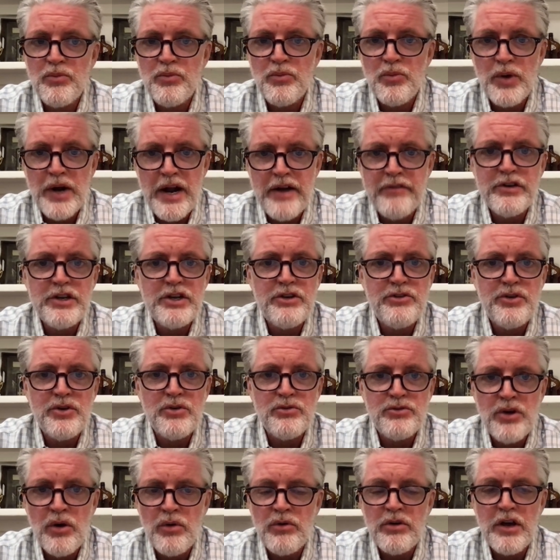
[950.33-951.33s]
Whatever you
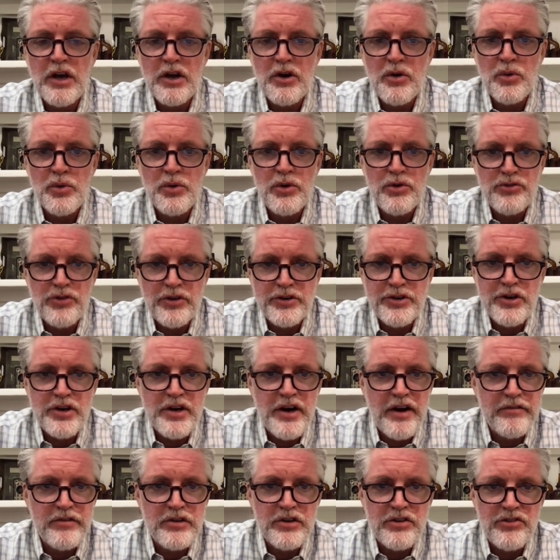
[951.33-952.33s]
do, don't cut corners on your
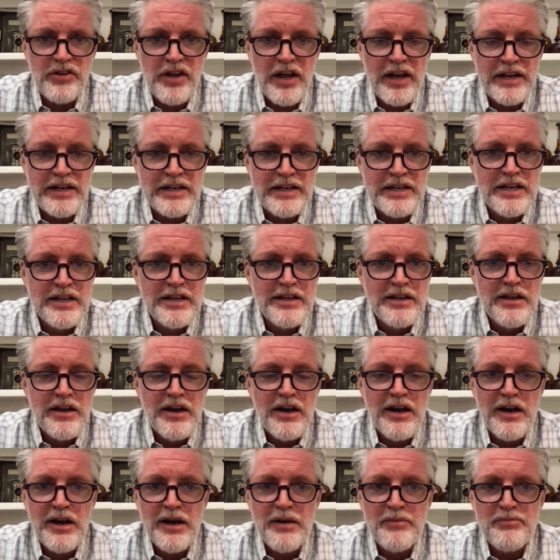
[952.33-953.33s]
cover design.
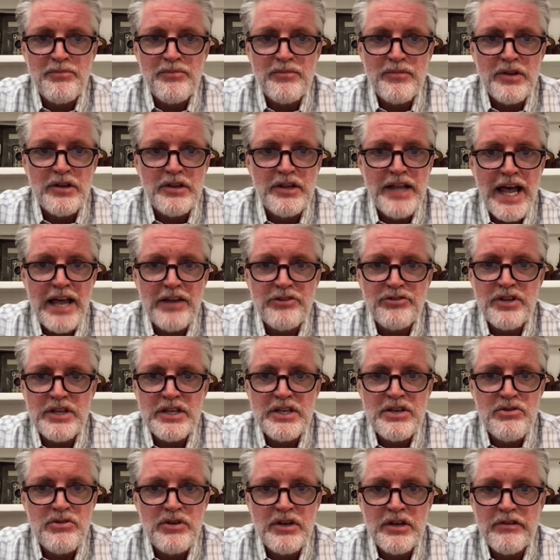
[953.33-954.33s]
The last
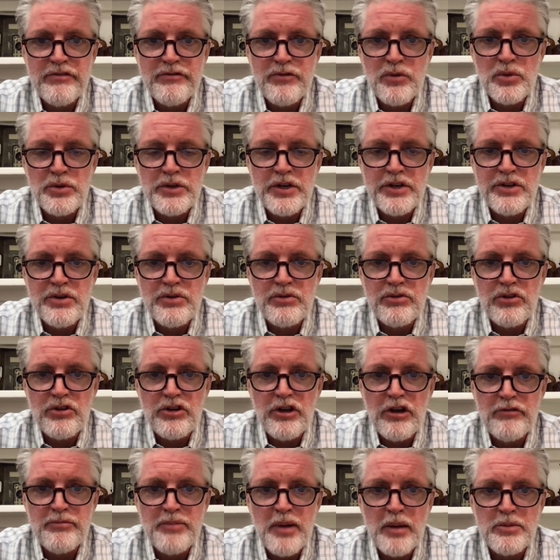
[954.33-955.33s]
thing you can afford to do as a
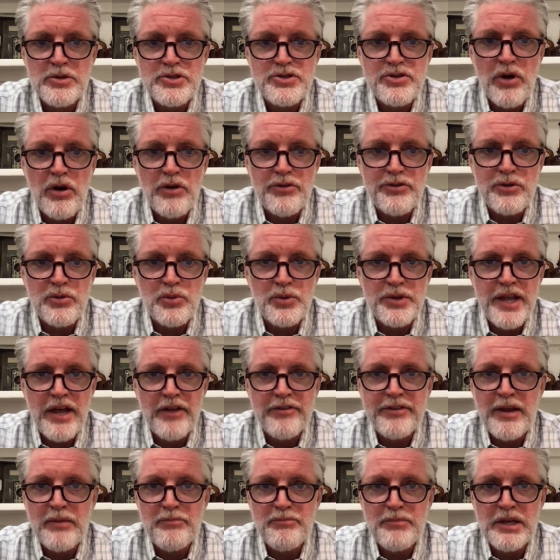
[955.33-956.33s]
self-published author
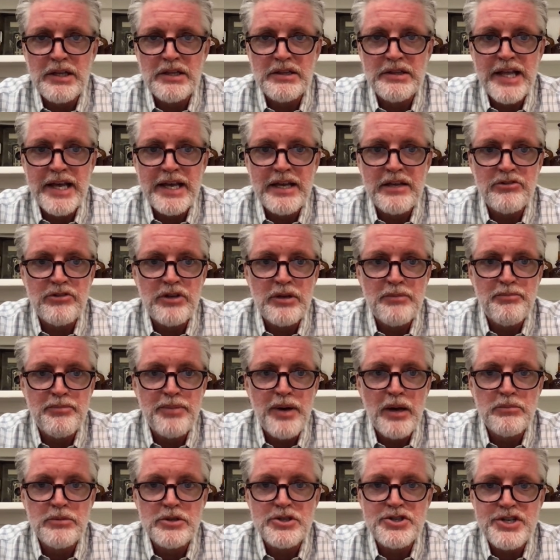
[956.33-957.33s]
without that big legacy
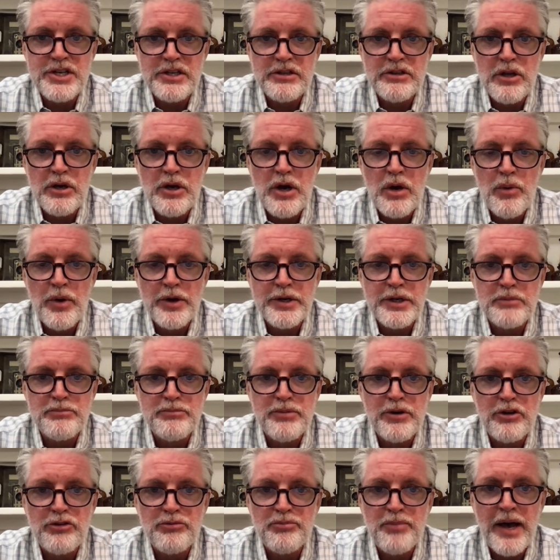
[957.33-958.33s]
publishing logo on your
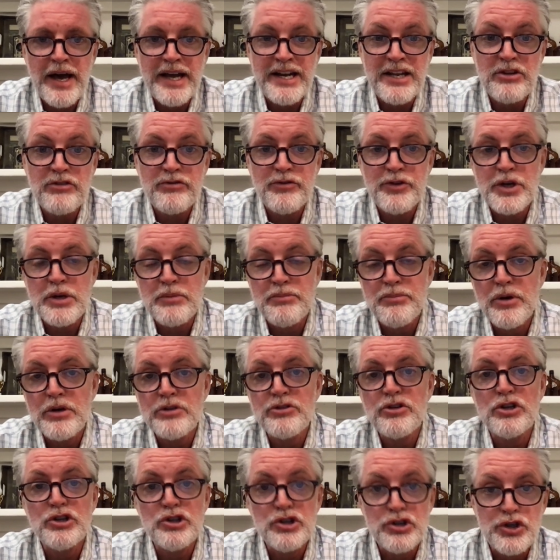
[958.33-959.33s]
book spine is for your
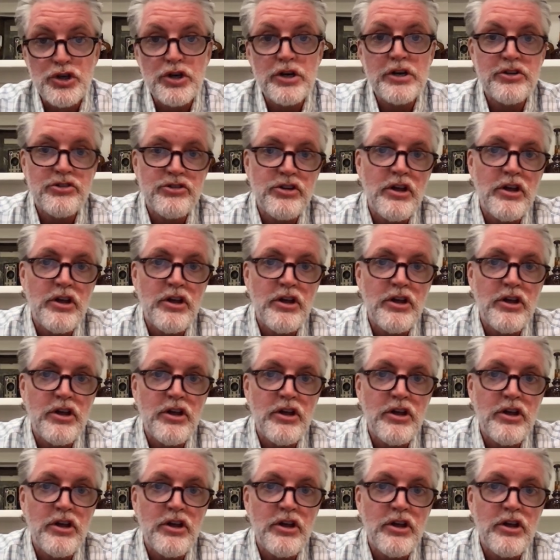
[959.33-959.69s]
book to look